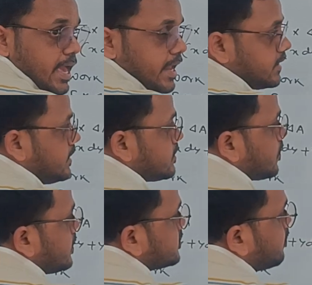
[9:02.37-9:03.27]
and this
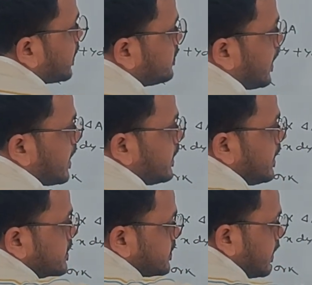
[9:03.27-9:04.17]
one is breadth, and
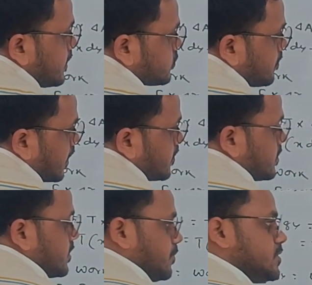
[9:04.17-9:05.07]
its radius of
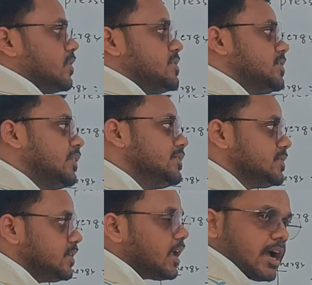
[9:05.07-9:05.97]
curvature, suppose consider this
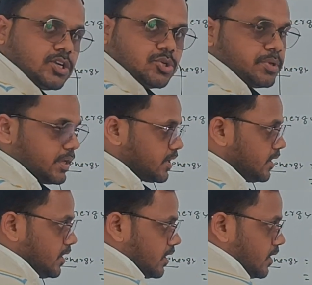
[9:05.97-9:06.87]
is the r2 here.
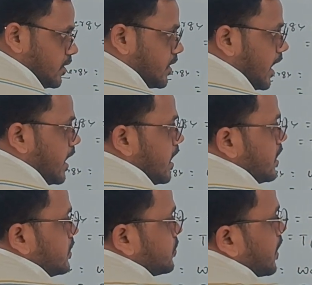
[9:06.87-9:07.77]
Okay,
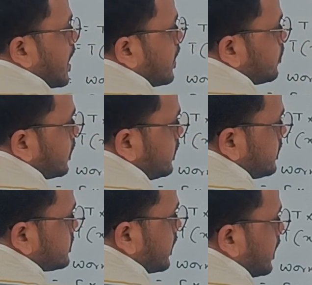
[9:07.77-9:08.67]
so r1
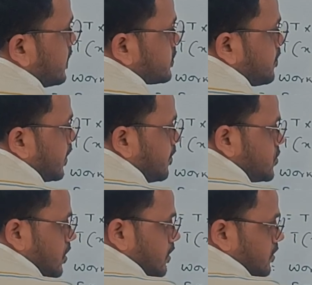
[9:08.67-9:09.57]
is the radius of
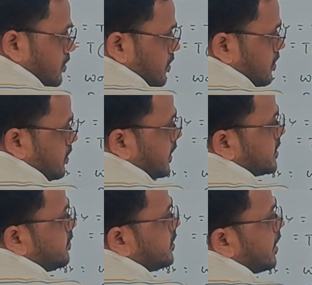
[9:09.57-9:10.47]
curvature.
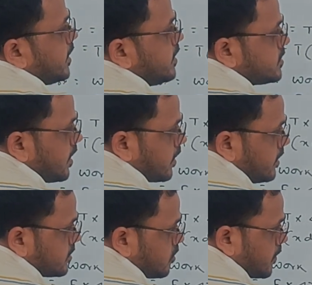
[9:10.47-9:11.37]
That's mean the initial
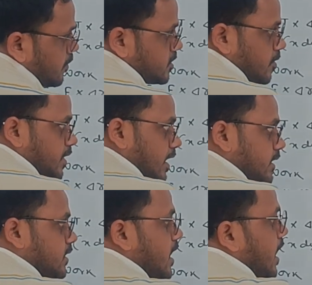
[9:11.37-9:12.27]
radius of curvature of the
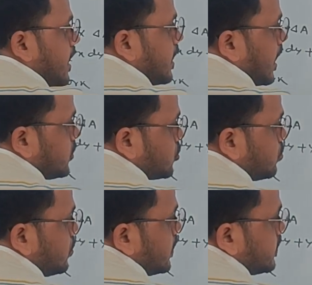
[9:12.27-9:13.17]
length, and
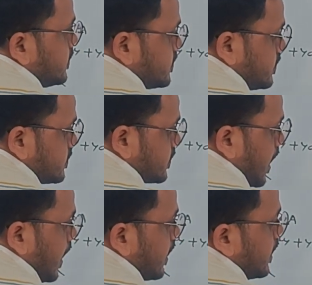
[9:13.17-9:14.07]
r2, this is
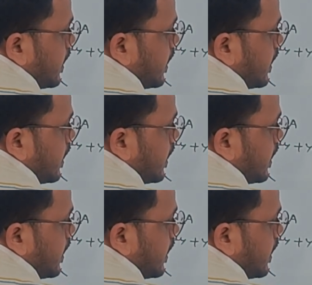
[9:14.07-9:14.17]
the